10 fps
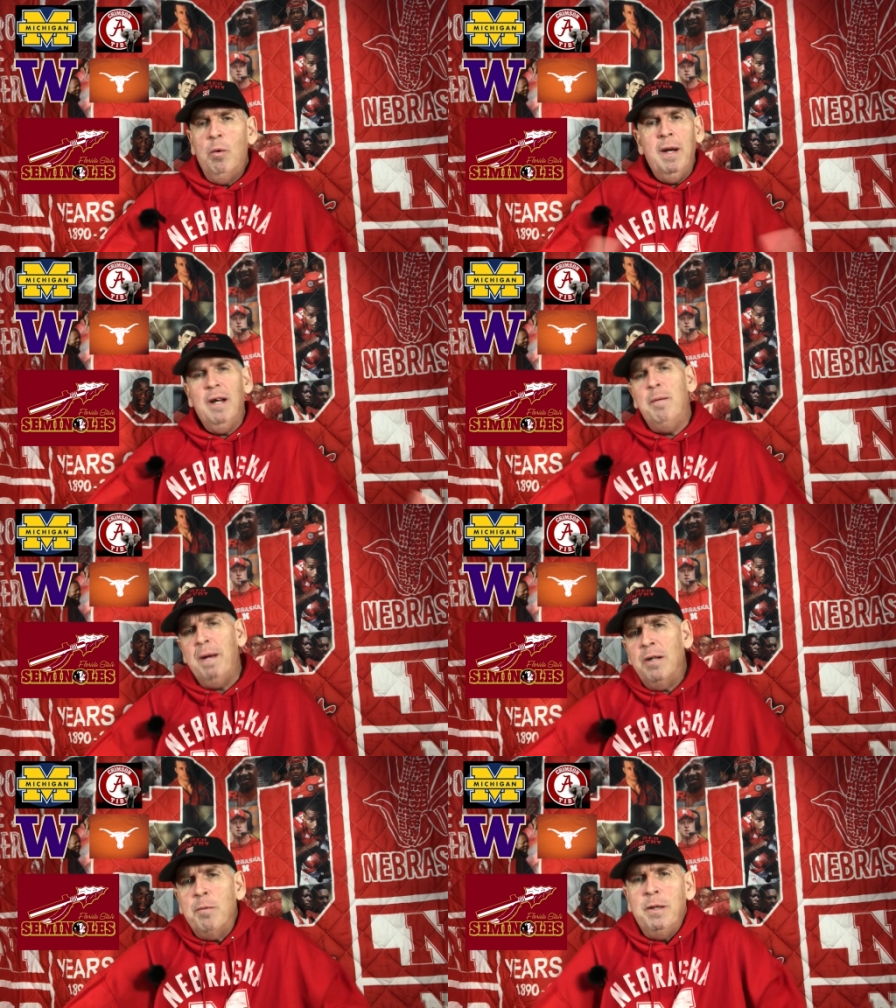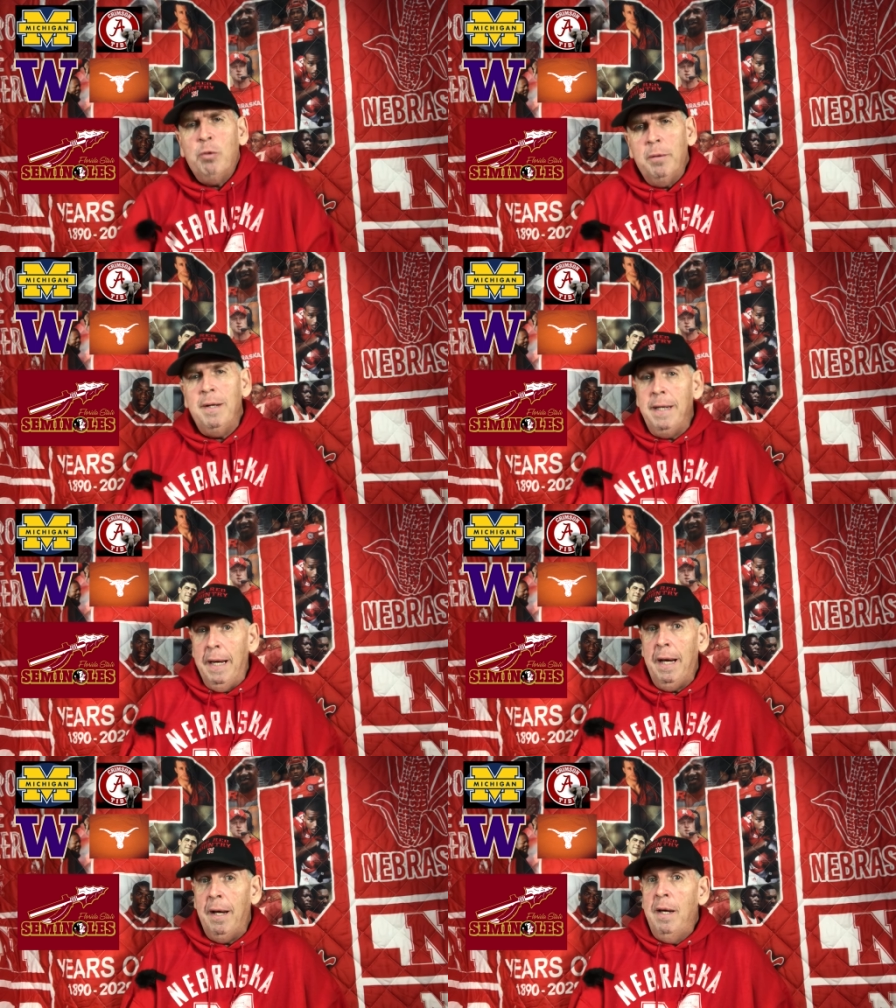well it ain't gonna matter it's gonna be 12 teams
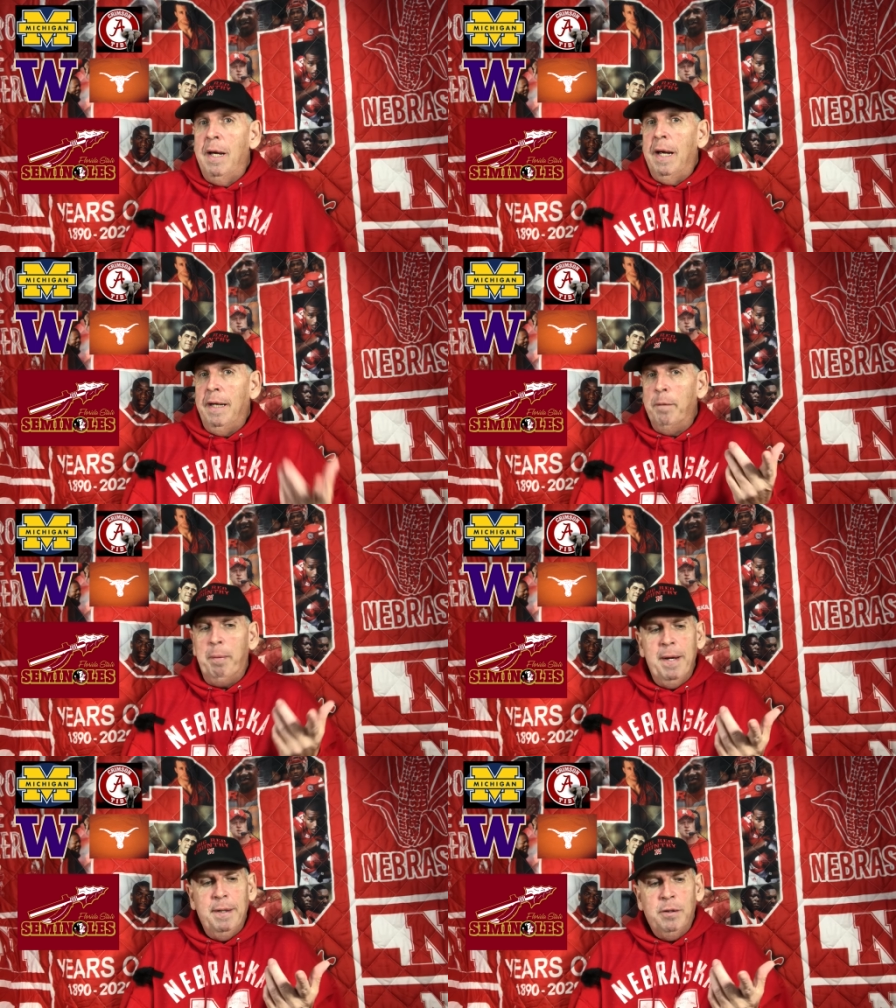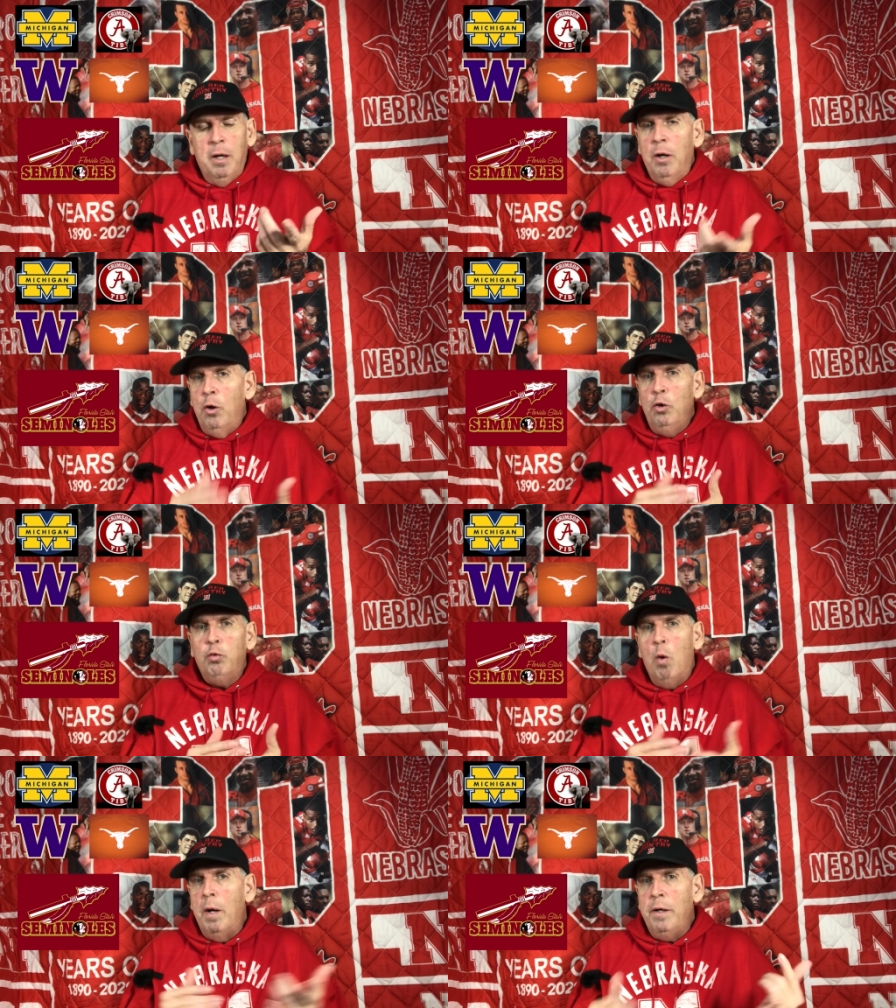yeah it depends
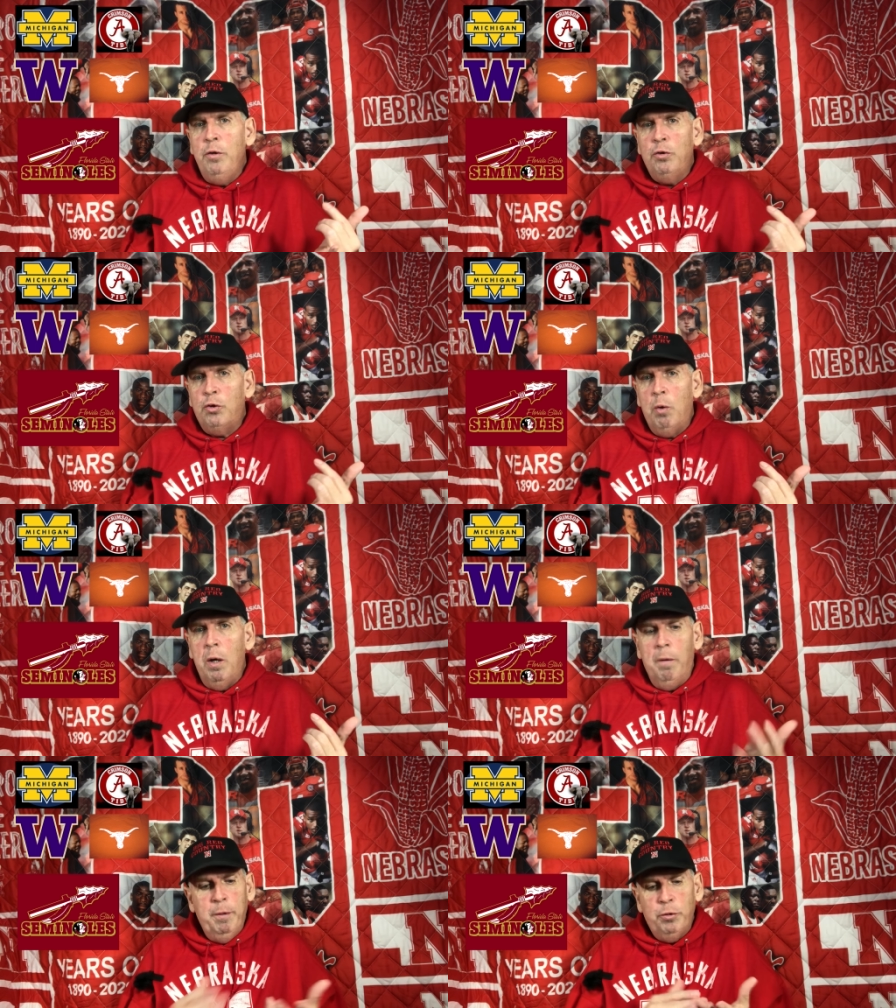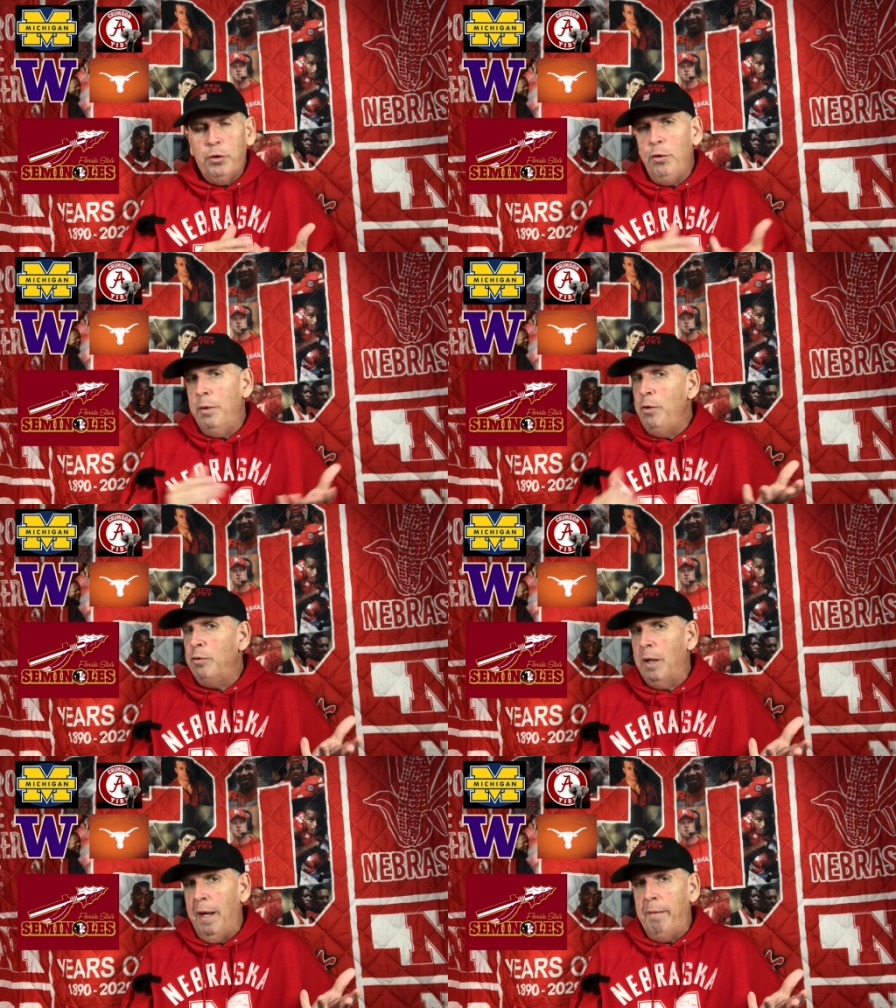who's one and who's 12 who's two and
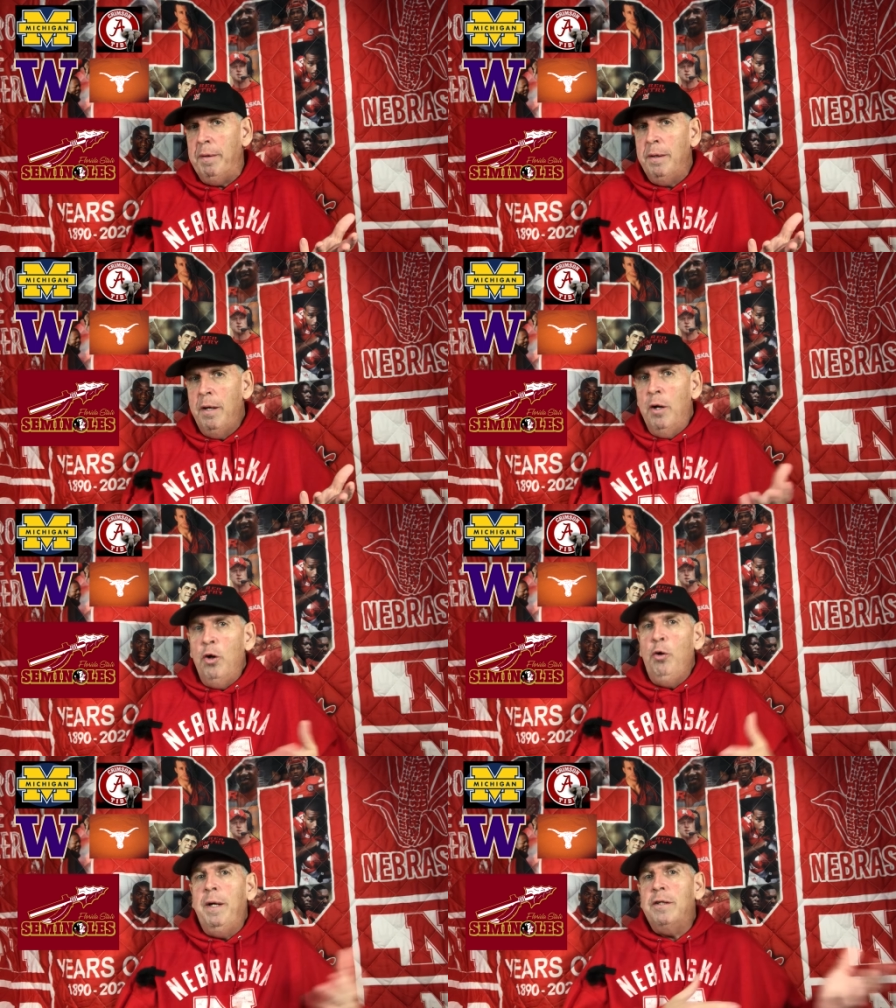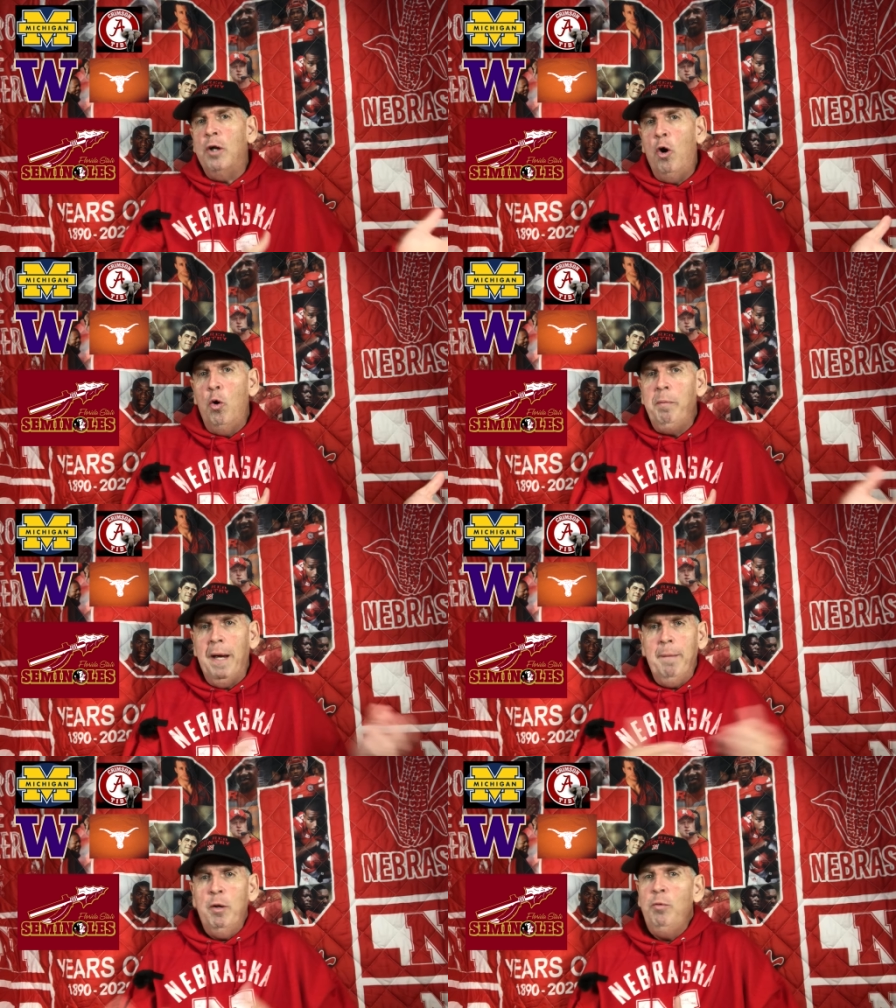who's 11 who gets a home
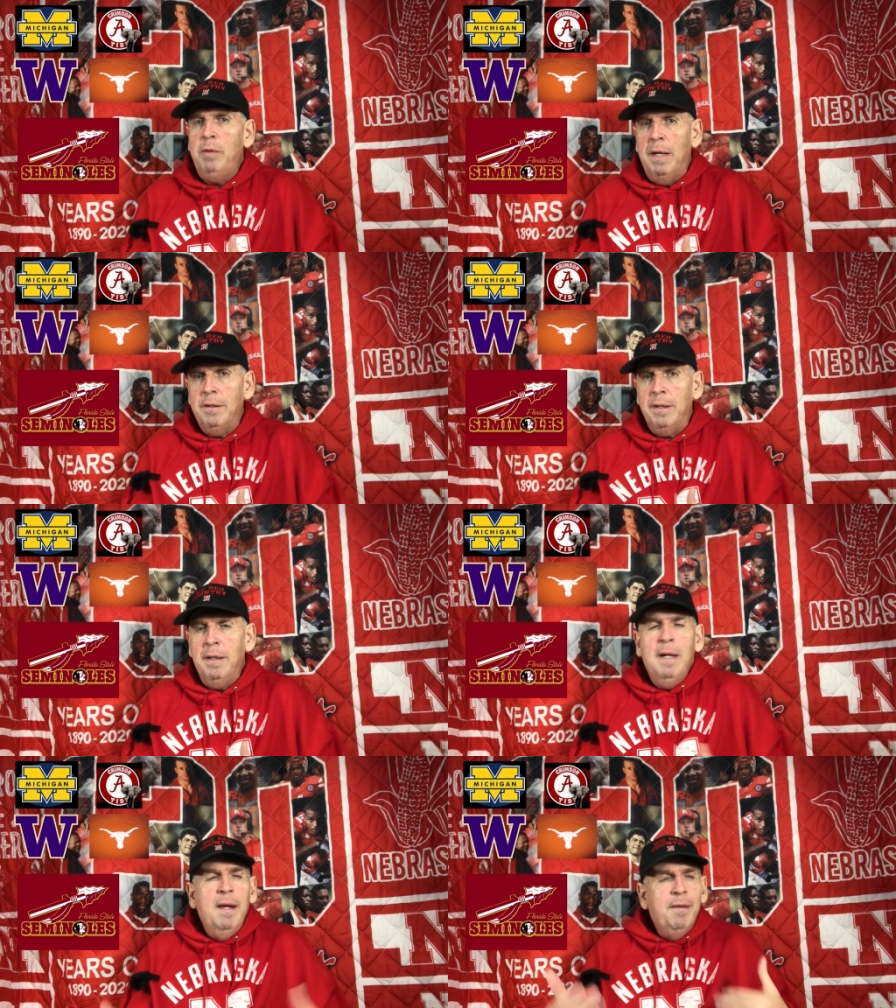game who doesn't